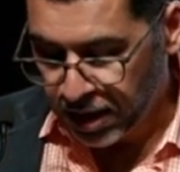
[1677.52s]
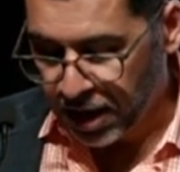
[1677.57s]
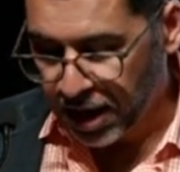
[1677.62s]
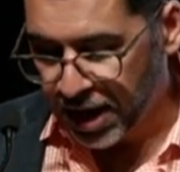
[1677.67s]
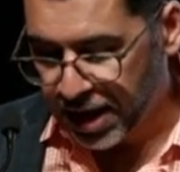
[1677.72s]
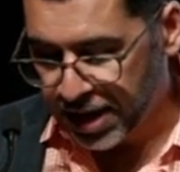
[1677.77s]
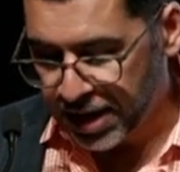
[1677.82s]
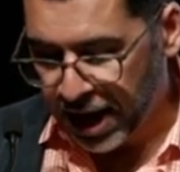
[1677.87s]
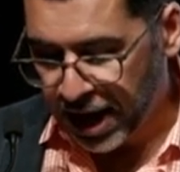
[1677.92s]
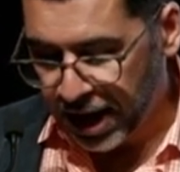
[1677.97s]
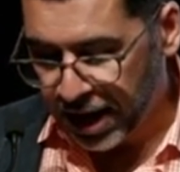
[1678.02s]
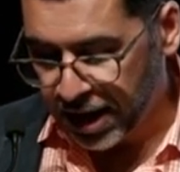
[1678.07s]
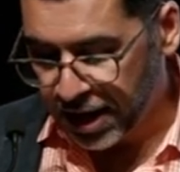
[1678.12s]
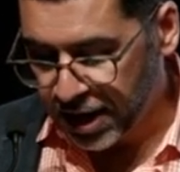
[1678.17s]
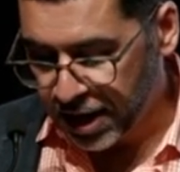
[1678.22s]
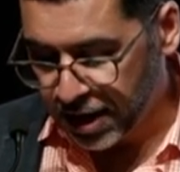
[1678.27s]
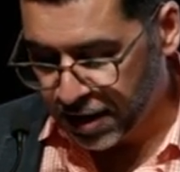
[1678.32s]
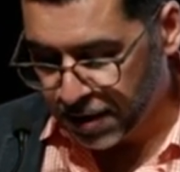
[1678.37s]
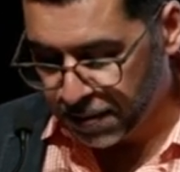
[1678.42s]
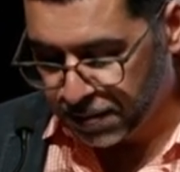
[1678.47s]
And
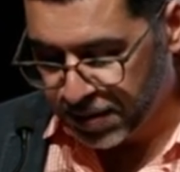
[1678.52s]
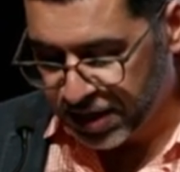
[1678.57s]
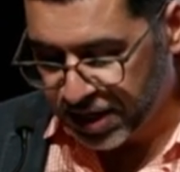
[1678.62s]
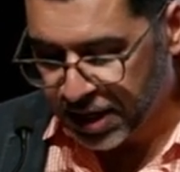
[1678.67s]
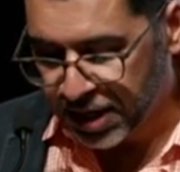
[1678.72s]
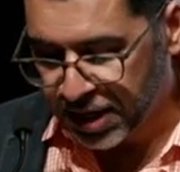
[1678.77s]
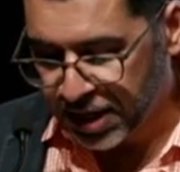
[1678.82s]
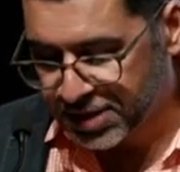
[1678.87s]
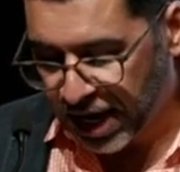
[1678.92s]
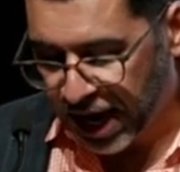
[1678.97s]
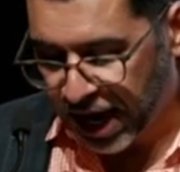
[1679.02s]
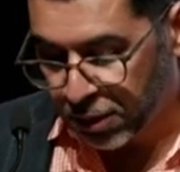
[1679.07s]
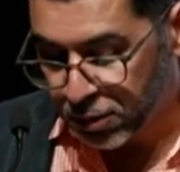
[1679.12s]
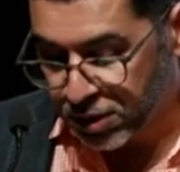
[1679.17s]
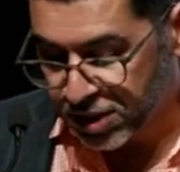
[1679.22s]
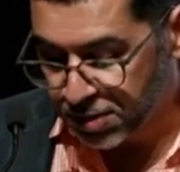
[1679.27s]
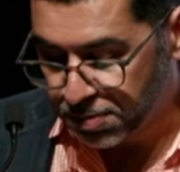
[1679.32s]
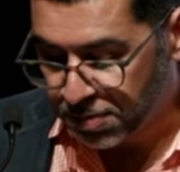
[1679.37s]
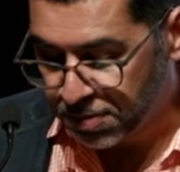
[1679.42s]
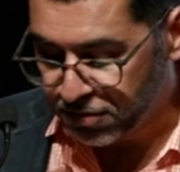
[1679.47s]
because I was
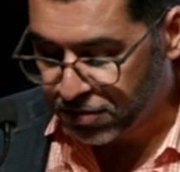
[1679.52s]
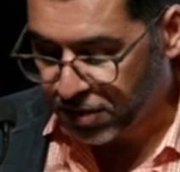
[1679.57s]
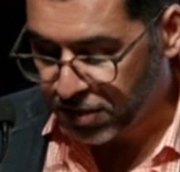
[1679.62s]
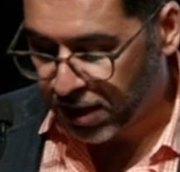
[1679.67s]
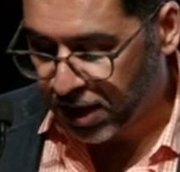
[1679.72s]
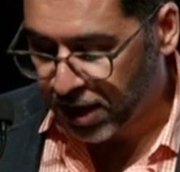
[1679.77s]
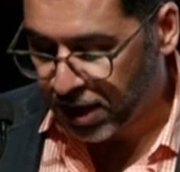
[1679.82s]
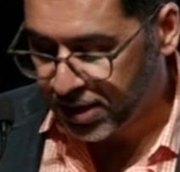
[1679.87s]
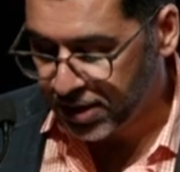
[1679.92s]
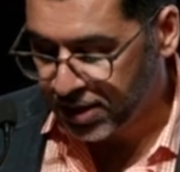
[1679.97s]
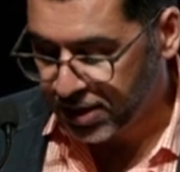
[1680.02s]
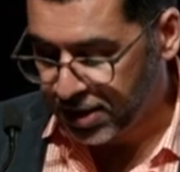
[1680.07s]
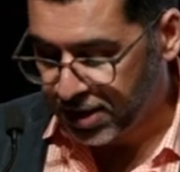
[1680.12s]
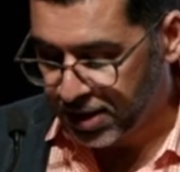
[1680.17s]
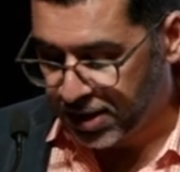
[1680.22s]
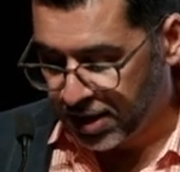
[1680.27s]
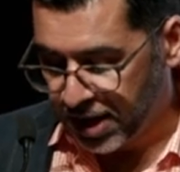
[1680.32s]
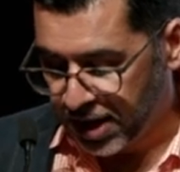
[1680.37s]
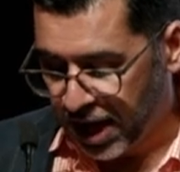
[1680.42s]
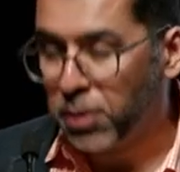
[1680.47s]
above the line,
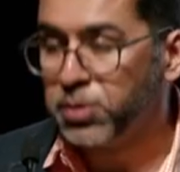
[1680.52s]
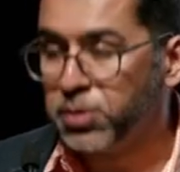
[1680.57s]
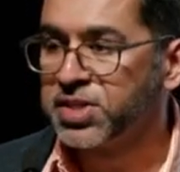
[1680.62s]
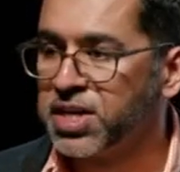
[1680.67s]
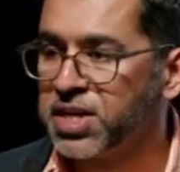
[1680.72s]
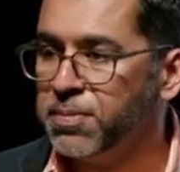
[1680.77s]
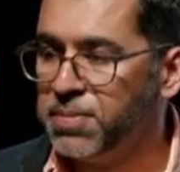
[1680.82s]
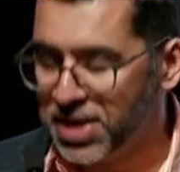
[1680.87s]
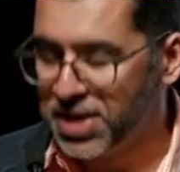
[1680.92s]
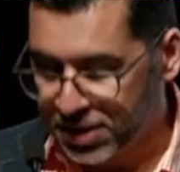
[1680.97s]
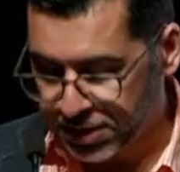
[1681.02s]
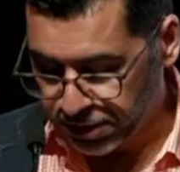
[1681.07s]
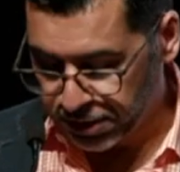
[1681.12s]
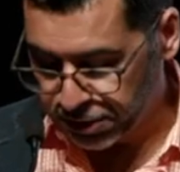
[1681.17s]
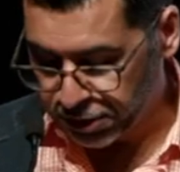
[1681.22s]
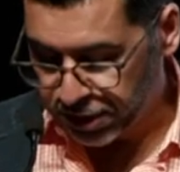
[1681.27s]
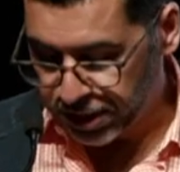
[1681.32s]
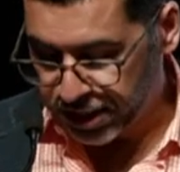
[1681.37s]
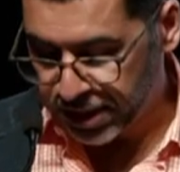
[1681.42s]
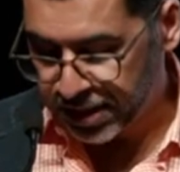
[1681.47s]
I was committed to
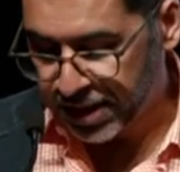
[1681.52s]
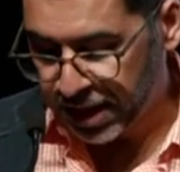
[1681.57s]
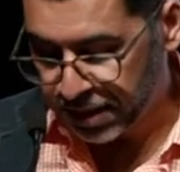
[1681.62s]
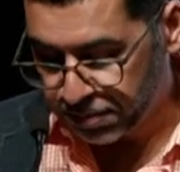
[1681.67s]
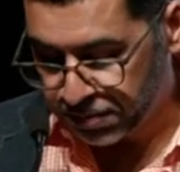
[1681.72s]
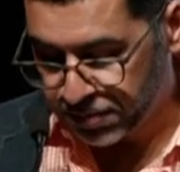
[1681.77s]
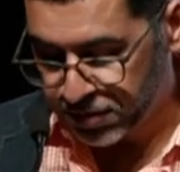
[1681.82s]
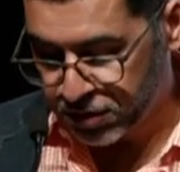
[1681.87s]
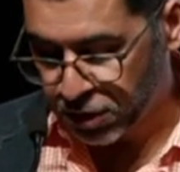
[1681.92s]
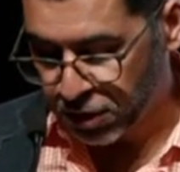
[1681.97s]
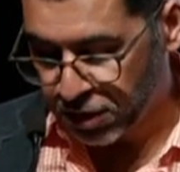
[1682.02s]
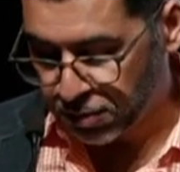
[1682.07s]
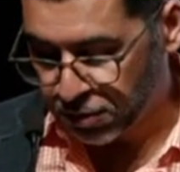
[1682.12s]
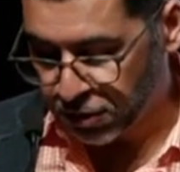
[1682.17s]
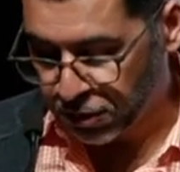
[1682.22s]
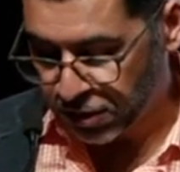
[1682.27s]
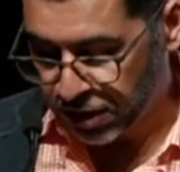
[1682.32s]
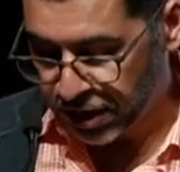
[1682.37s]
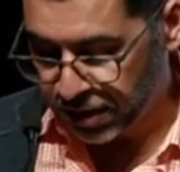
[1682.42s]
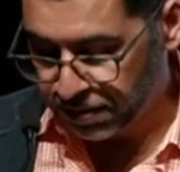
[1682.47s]
learning in that startup
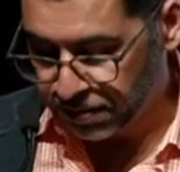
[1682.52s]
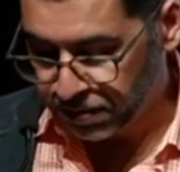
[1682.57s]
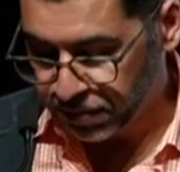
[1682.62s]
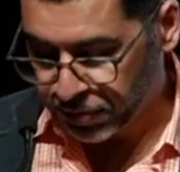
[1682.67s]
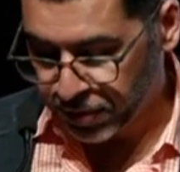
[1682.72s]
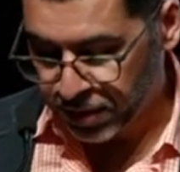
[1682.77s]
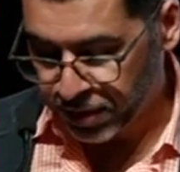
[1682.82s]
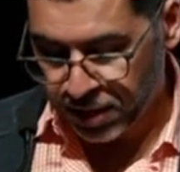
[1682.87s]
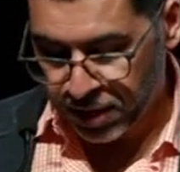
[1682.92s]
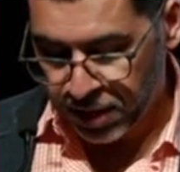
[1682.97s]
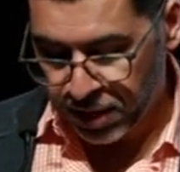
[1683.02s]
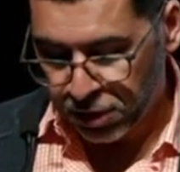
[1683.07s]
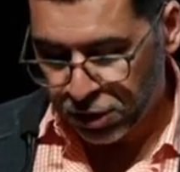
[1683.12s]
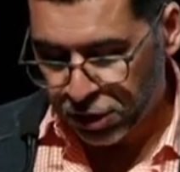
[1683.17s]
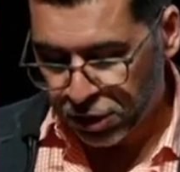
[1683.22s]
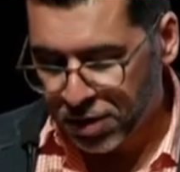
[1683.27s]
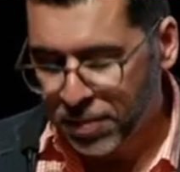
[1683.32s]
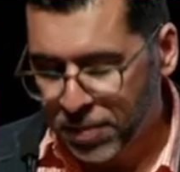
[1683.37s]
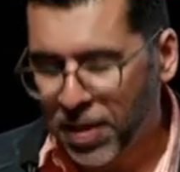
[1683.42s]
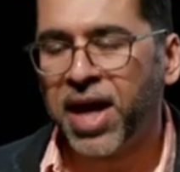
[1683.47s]
program.
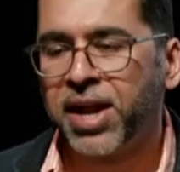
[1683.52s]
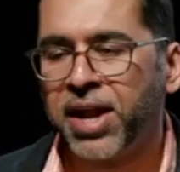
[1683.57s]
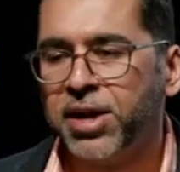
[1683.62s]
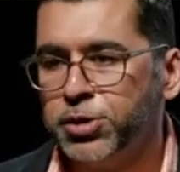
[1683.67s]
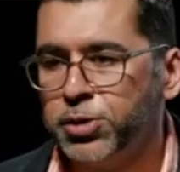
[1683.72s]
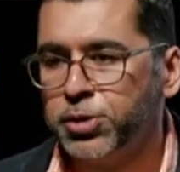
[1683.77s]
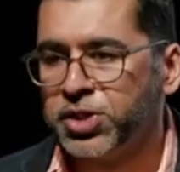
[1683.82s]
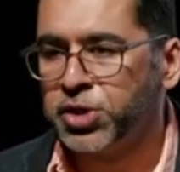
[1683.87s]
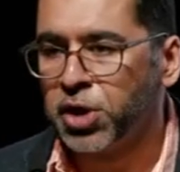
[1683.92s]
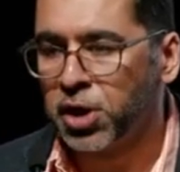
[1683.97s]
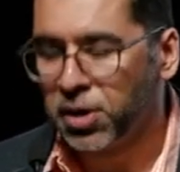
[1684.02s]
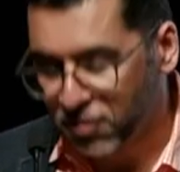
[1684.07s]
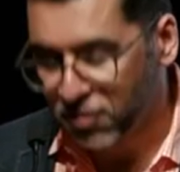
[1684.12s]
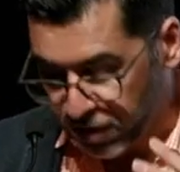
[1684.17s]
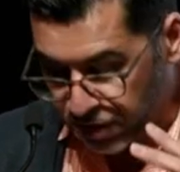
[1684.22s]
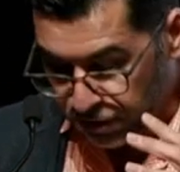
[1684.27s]
Learning about how to do a startup for the